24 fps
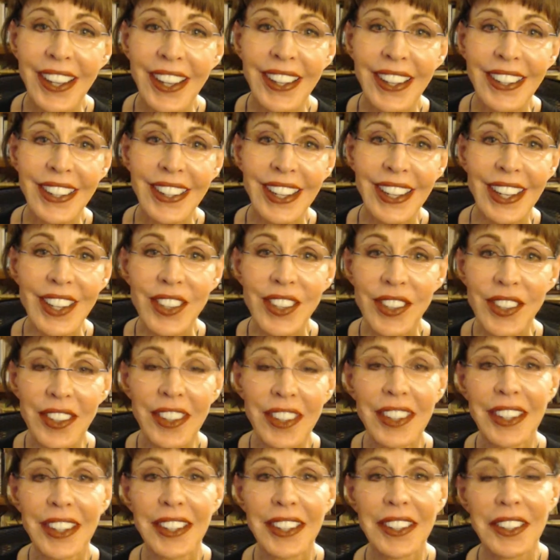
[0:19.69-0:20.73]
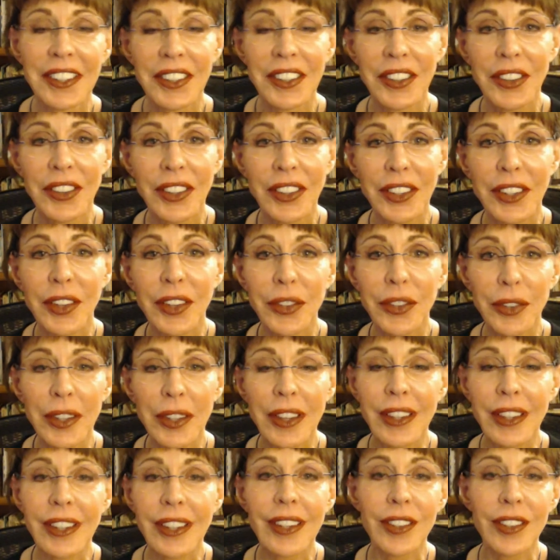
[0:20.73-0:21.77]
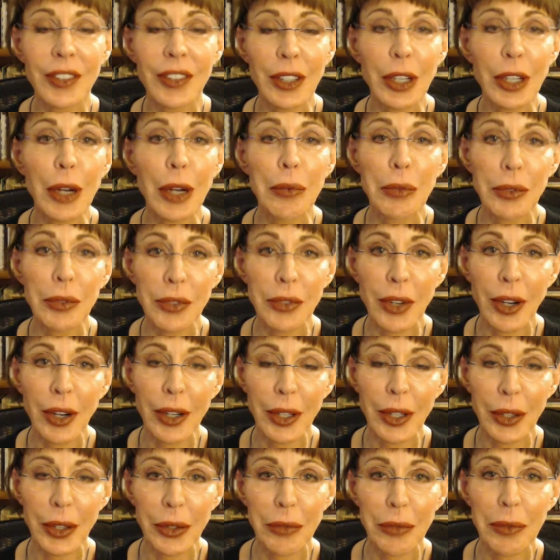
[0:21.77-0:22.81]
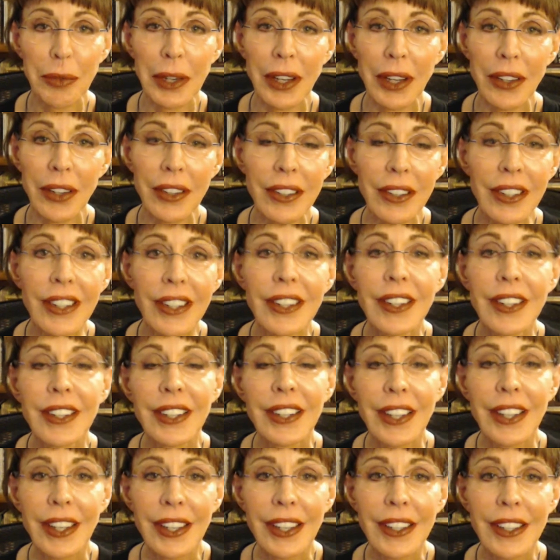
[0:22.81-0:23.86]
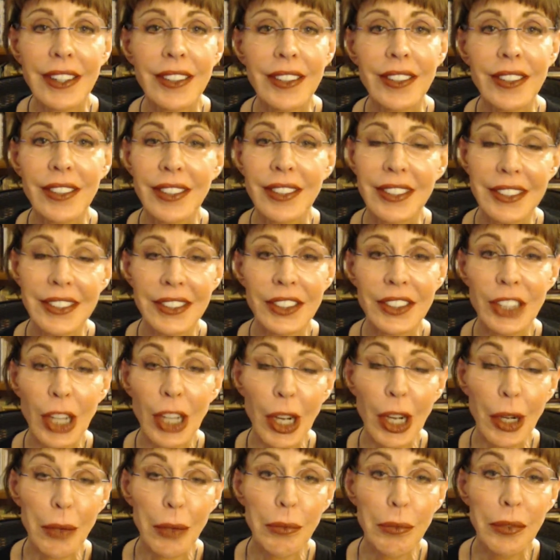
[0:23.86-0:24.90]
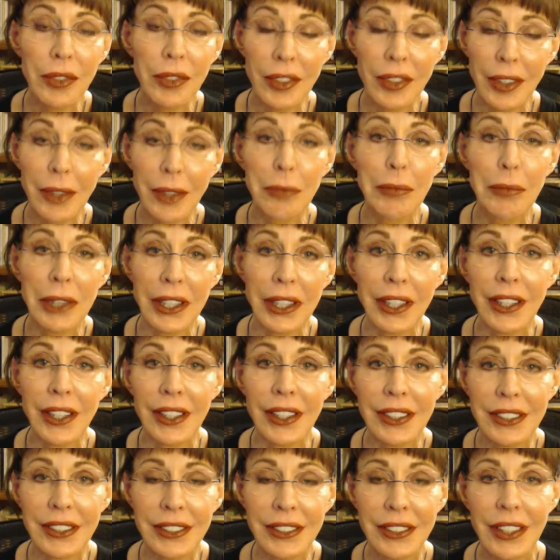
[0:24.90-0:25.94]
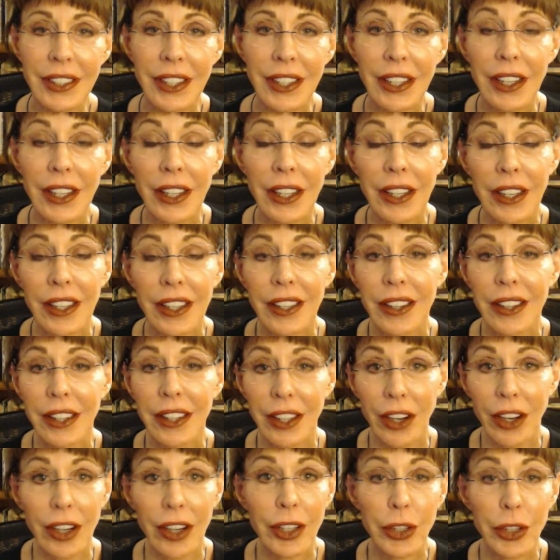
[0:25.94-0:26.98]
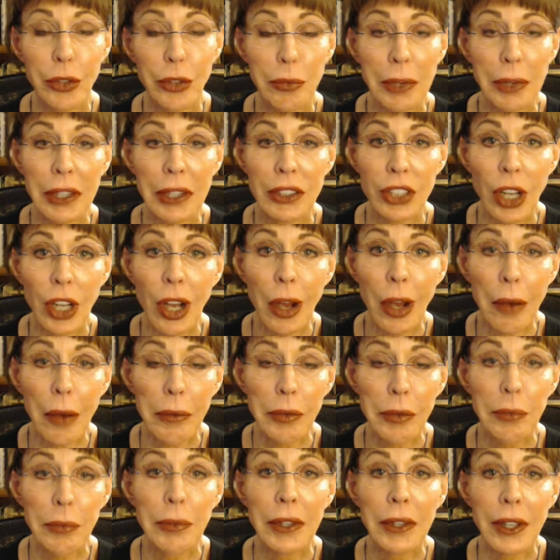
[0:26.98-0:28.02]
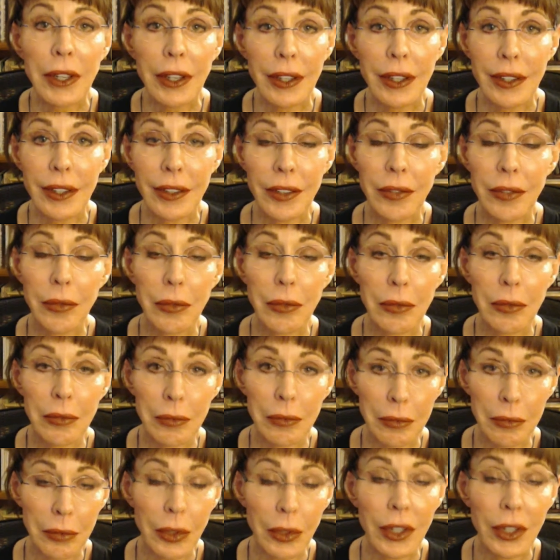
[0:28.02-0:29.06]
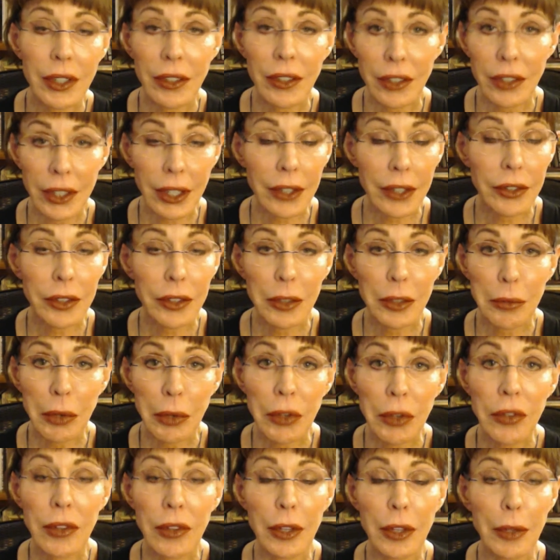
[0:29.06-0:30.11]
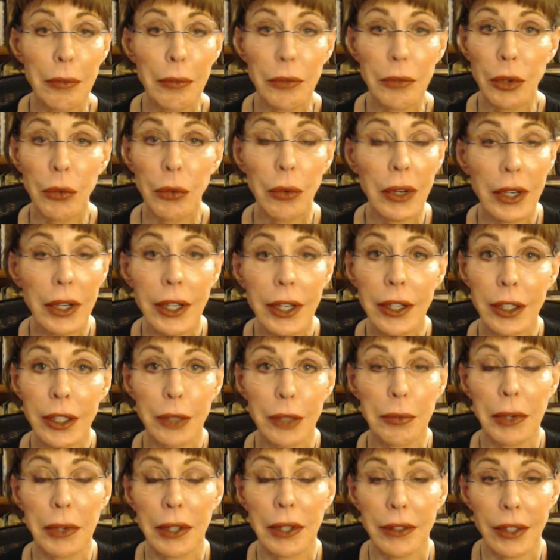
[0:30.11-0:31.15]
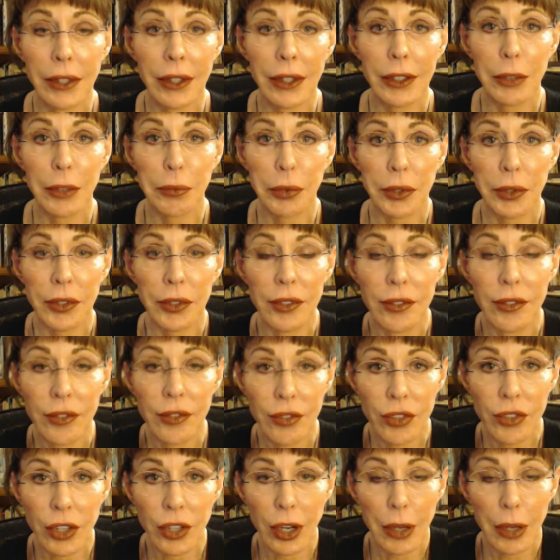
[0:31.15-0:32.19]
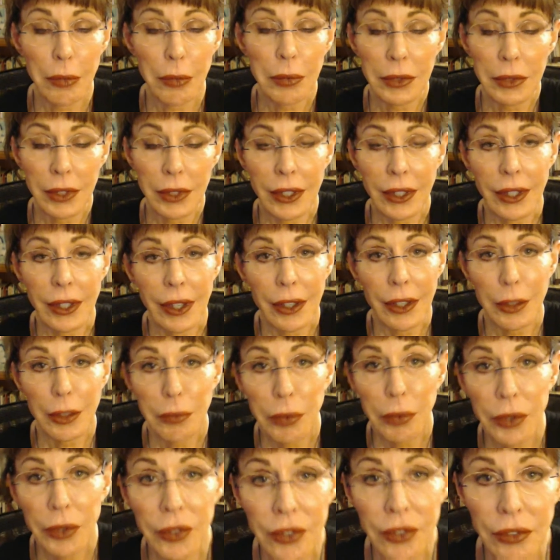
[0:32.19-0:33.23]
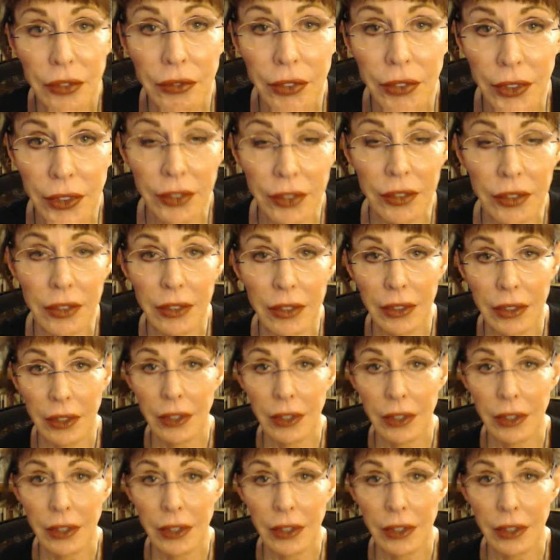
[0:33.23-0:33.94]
Yes, there are three things that couples argue about: kids, jobs, and money. They argue about jobs because one or the other or both of them don't want to hear about the other person's job, and then the other person feels